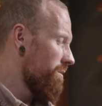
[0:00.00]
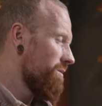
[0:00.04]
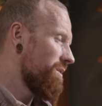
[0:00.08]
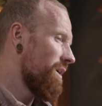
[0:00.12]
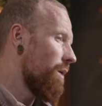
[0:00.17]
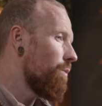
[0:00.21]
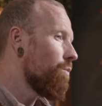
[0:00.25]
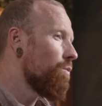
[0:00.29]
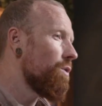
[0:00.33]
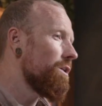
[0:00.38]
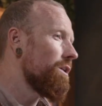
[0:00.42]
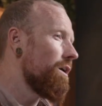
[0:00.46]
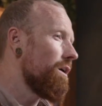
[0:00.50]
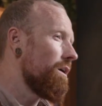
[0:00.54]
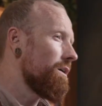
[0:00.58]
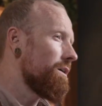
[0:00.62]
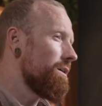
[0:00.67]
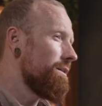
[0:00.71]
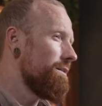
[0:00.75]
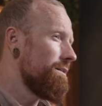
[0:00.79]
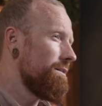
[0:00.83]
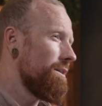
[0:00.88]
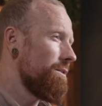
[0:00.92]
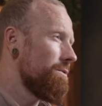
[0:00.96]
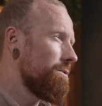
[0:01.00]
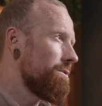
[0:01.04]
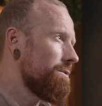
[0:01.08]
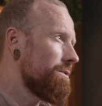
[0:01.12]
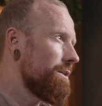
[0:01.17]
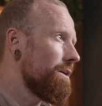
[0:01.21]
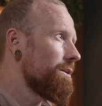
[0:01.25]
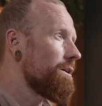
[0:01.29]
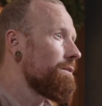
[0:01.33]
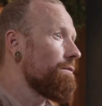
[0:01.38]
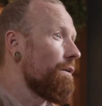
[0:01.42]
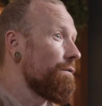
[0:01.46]

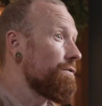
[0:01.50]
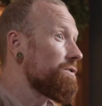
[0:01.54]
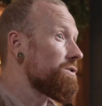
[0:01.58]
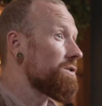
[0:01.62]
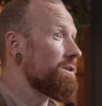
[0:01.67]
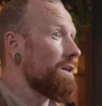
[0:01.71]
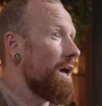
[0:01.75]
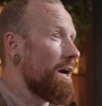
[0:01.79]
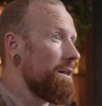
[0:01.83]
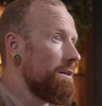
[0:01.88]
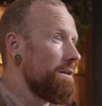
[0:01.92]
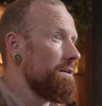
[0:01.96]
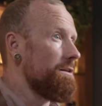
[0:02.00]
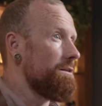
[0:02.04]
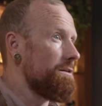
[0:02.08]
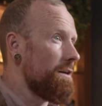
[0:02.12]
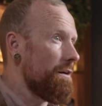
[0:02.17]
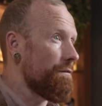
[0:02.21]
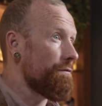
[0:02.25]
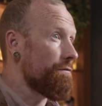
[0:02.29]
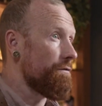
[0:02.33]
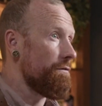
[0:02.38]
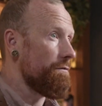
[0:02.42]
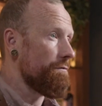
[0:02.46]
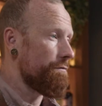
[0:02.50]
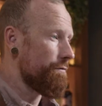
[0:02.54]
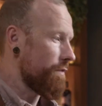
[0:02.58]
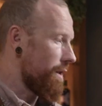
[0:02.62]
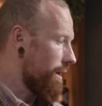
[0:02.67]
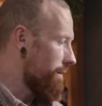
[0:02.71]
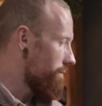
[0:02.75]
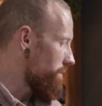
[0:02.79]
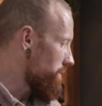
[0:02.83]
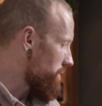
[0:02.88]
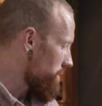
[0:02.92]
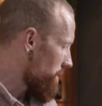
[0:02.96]
They'll give off slightly different
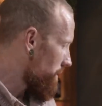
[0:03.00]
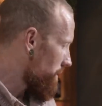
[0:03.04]
flavors